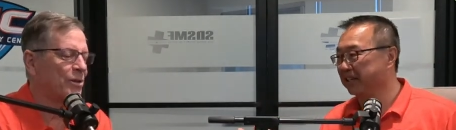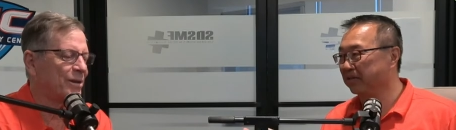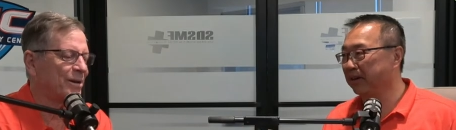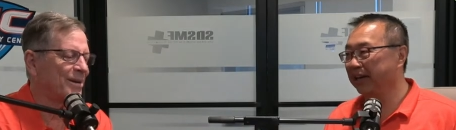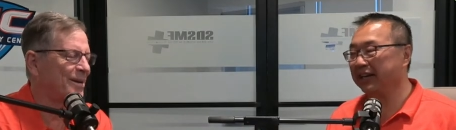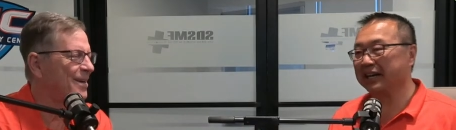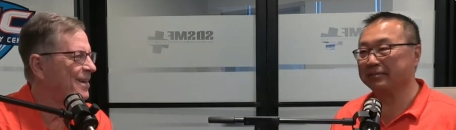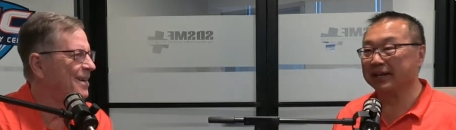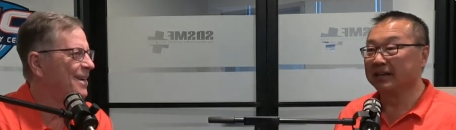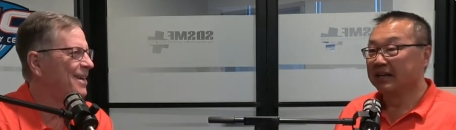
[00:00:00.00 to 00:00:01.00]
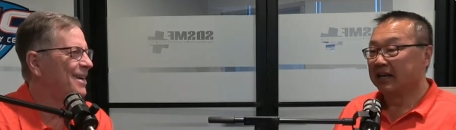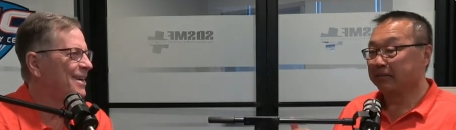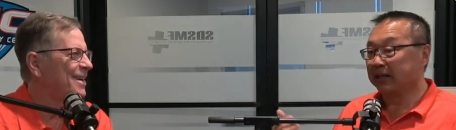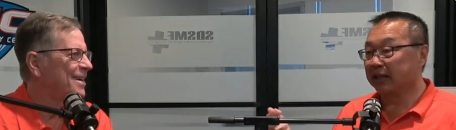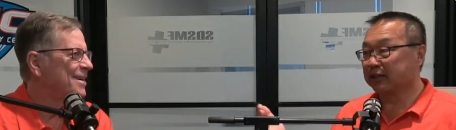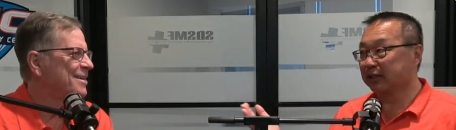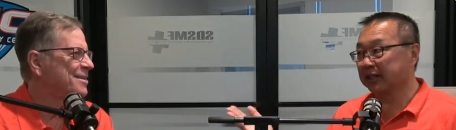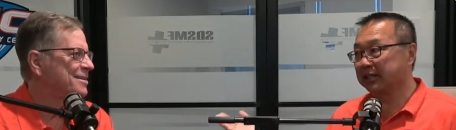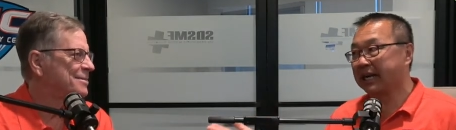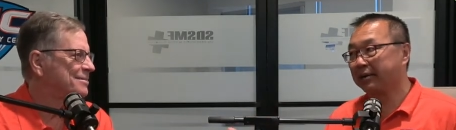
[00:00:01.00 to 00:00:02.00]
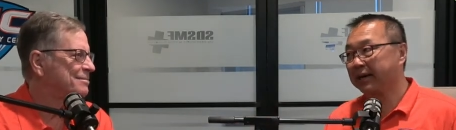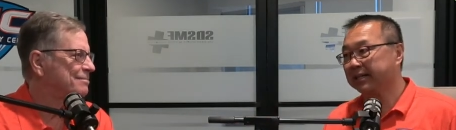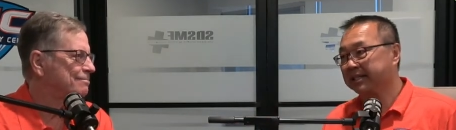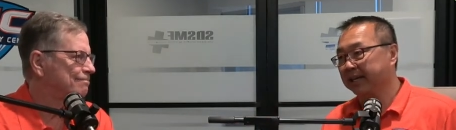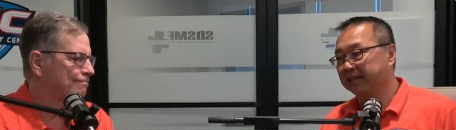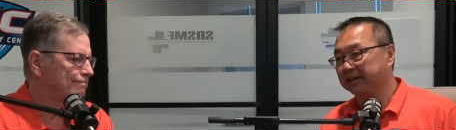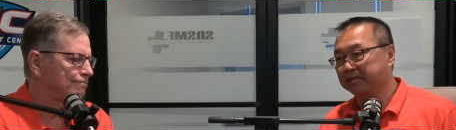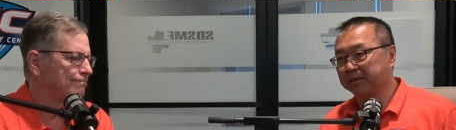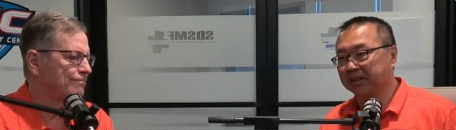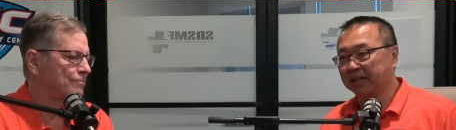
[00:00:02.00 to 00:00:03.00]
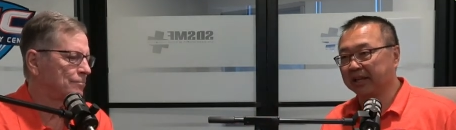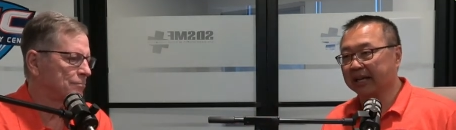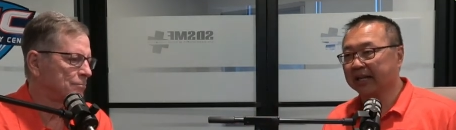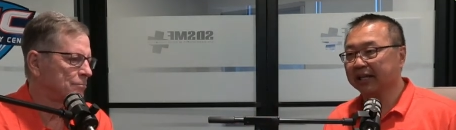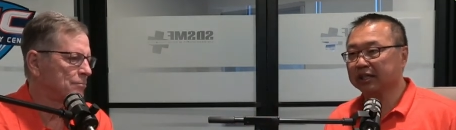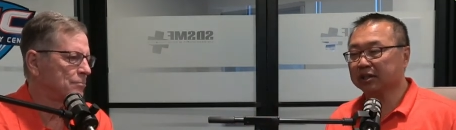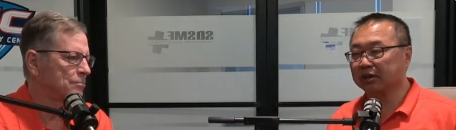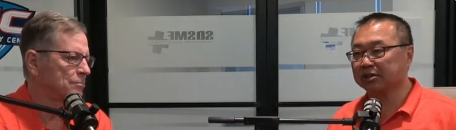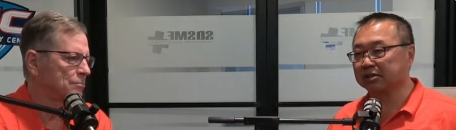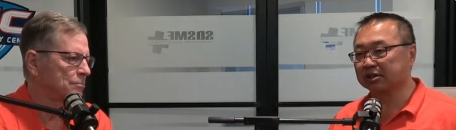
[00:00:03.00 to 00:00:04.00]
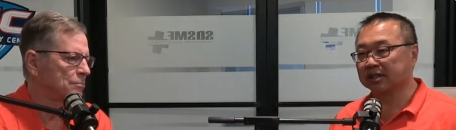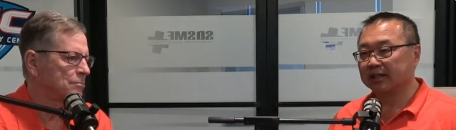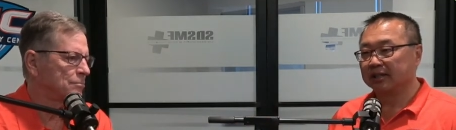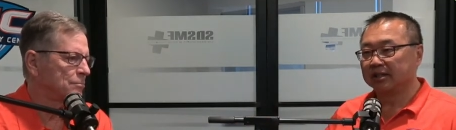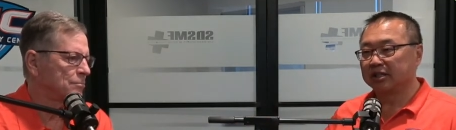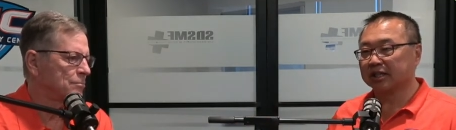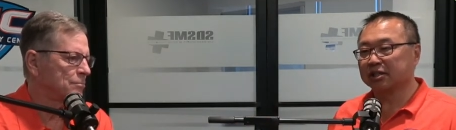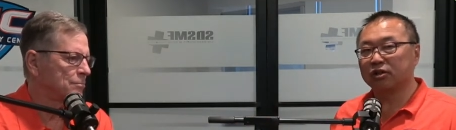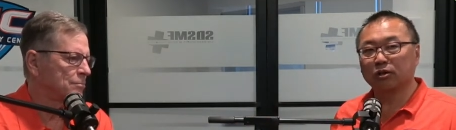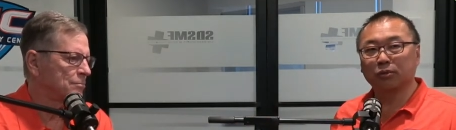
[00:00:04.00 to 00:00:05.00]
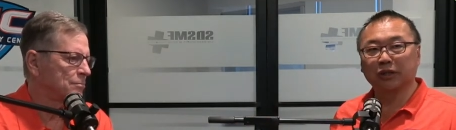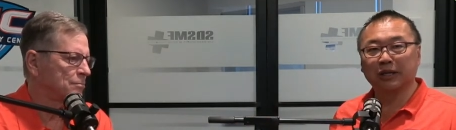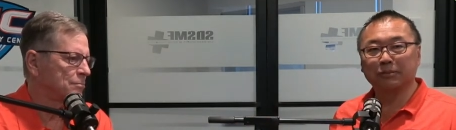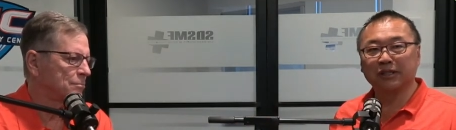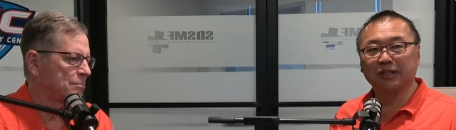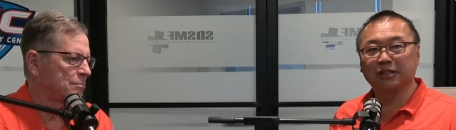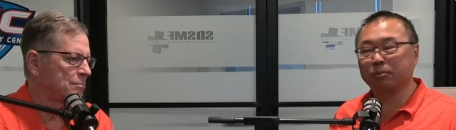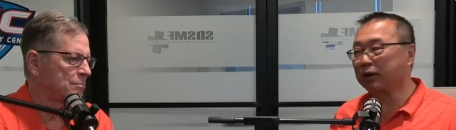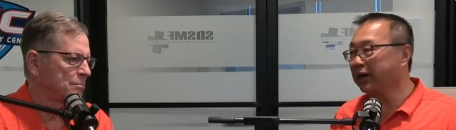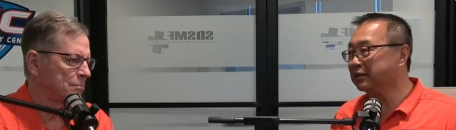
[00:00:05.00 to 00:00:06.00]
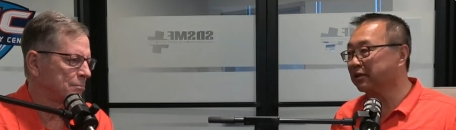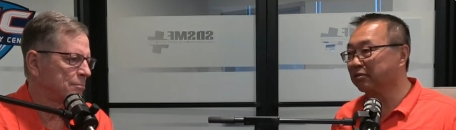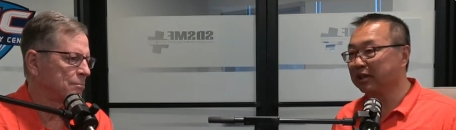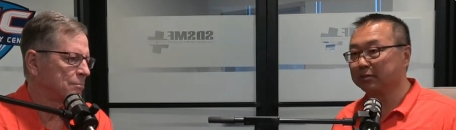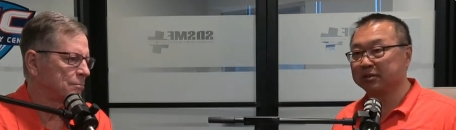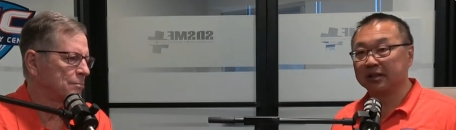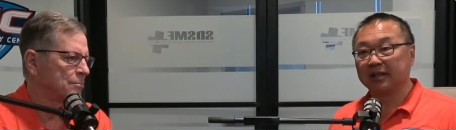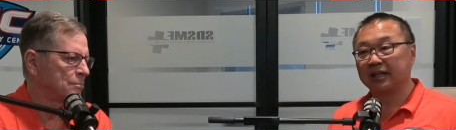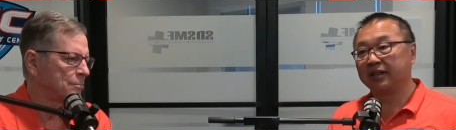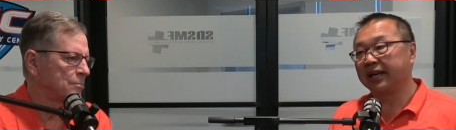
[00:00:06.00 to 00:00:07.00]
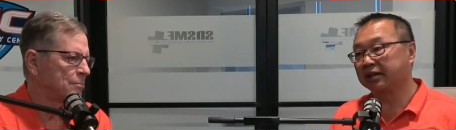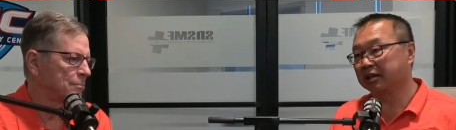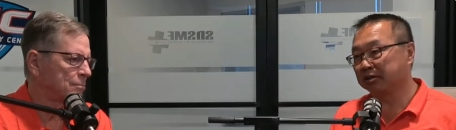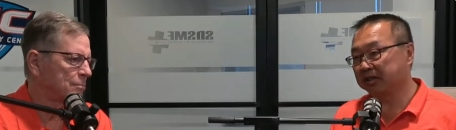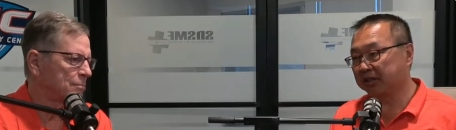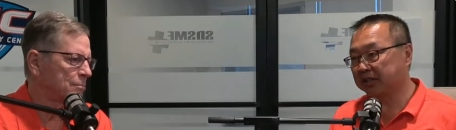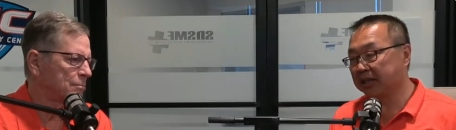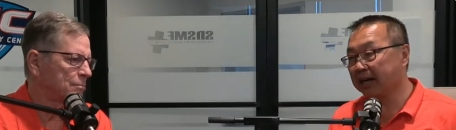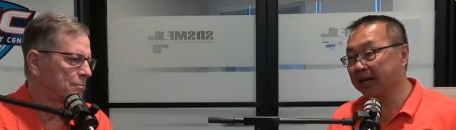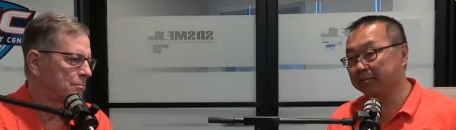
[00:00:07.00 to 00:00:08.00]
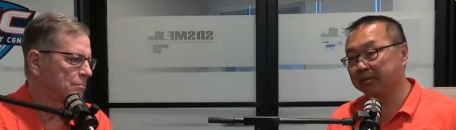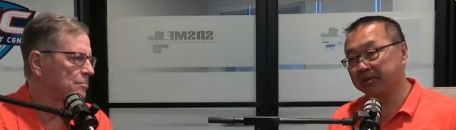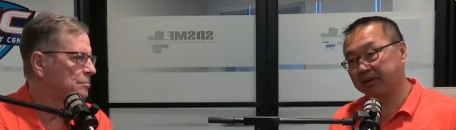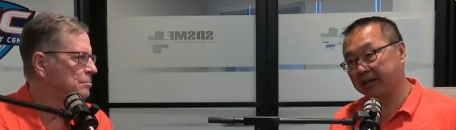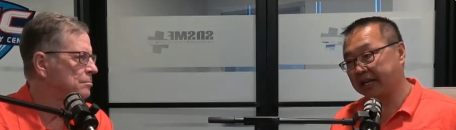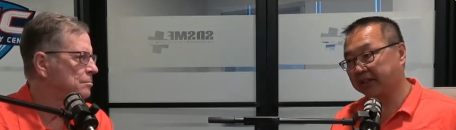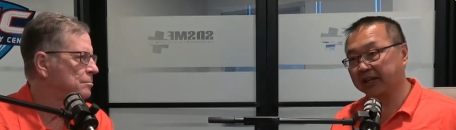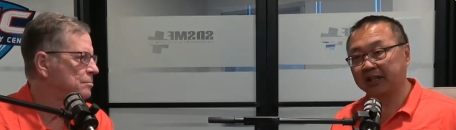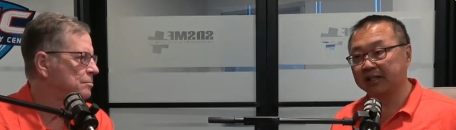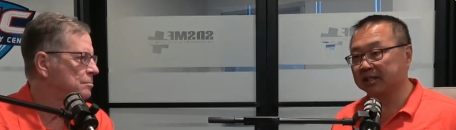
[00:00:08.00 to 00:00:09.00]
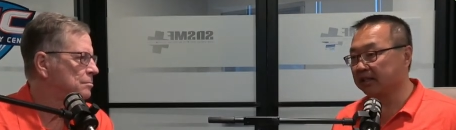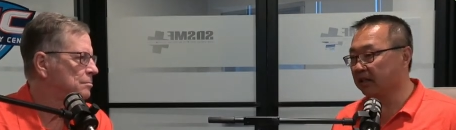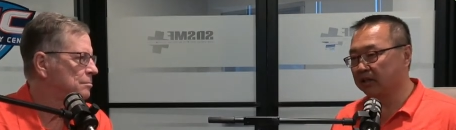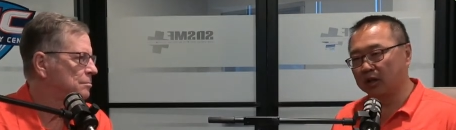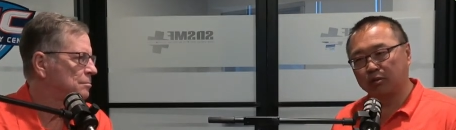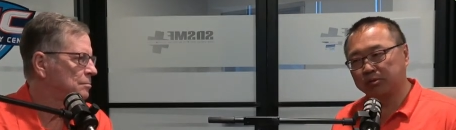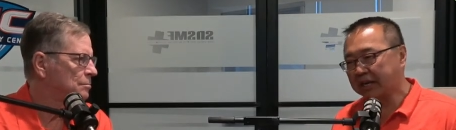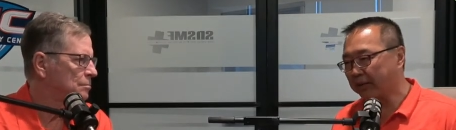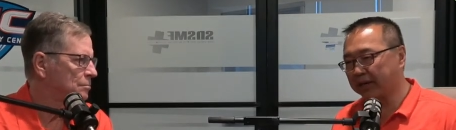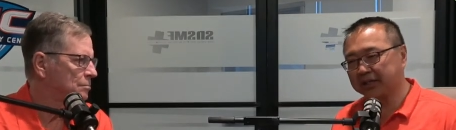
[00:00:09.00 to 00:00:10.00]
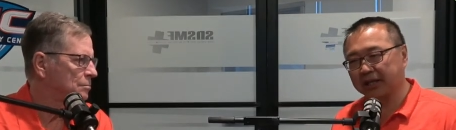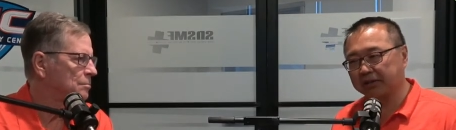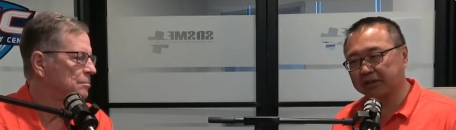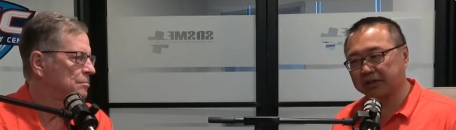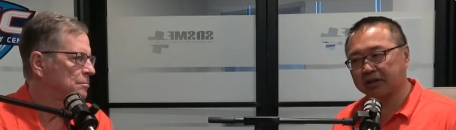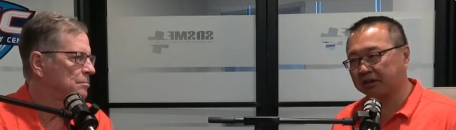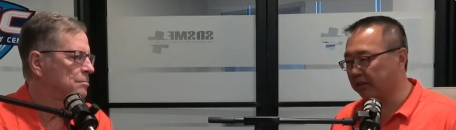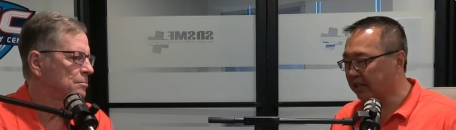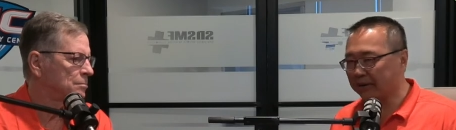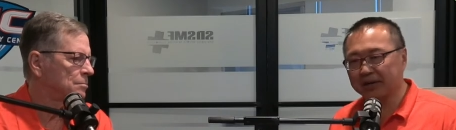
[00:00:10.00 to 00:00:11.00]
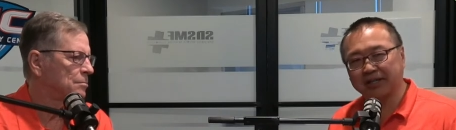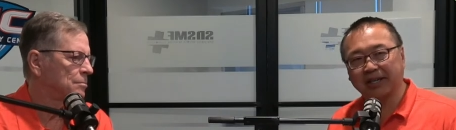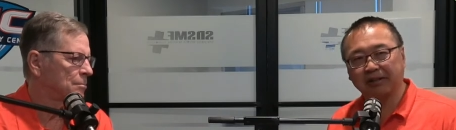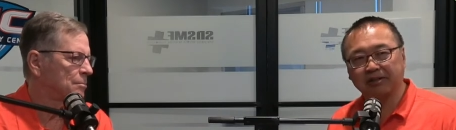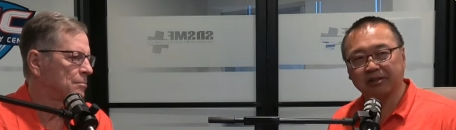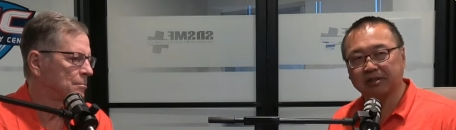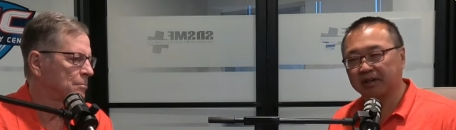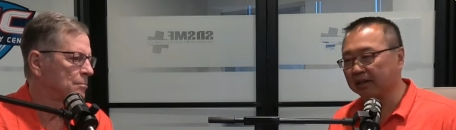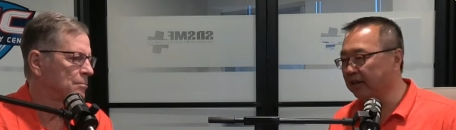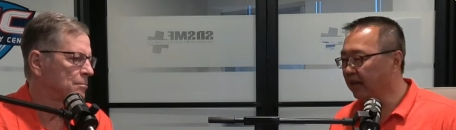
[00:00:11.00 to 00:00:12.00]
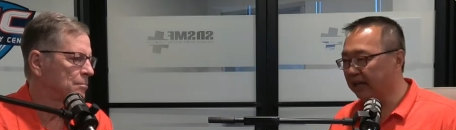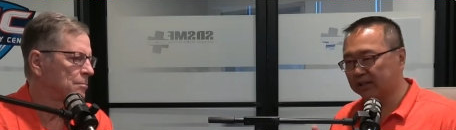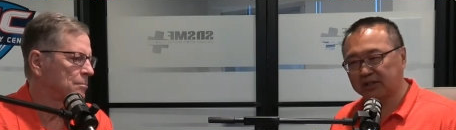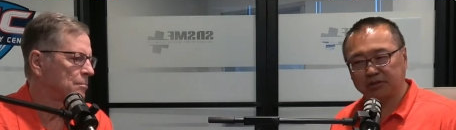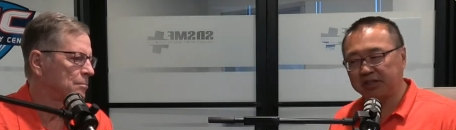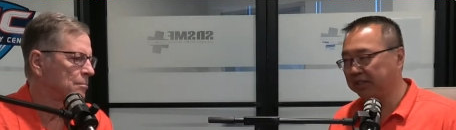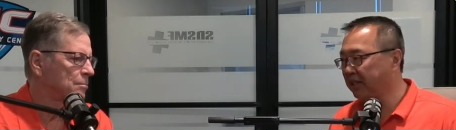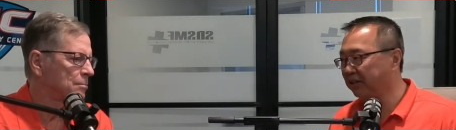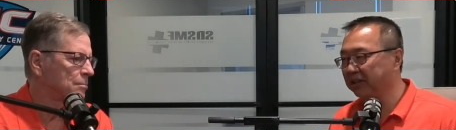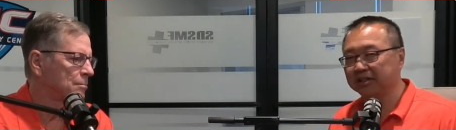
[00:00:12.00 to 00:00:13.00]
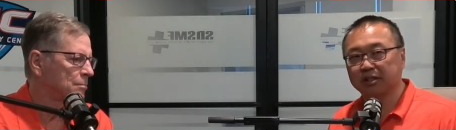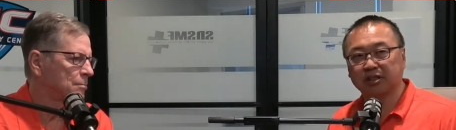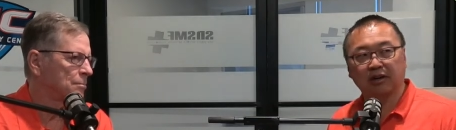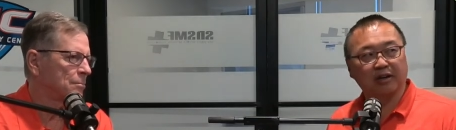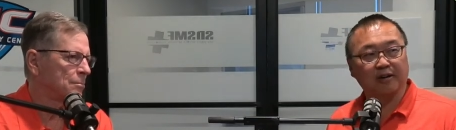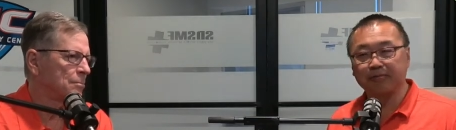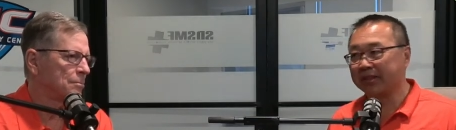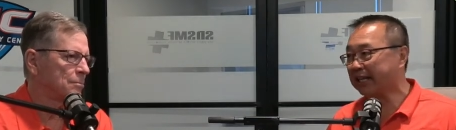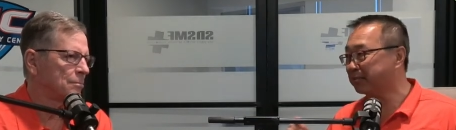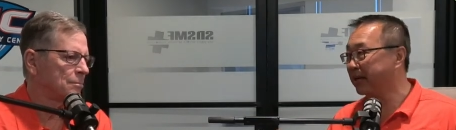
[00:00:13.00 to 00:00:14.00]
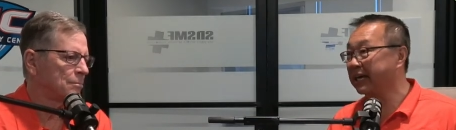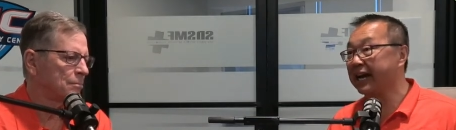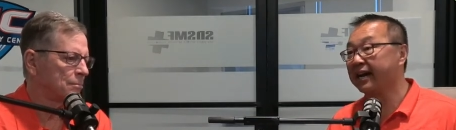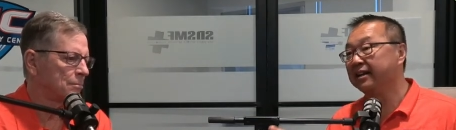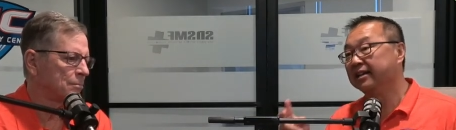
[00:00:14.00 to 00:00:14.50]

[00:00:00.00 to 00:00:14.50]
Speaker 1: you, right? I mean, I mean, let's look at Tyrod Taylor with the L.A. Chargers. Justin Herbert comes in, surprise of the ribs, and the head coach at the time, Anthony Lynn, says, "Nope, Tyrod Taylor's the starter. Tyrod Taylor's the starter. As soon as he's healthy, he's the starter. That's my guy."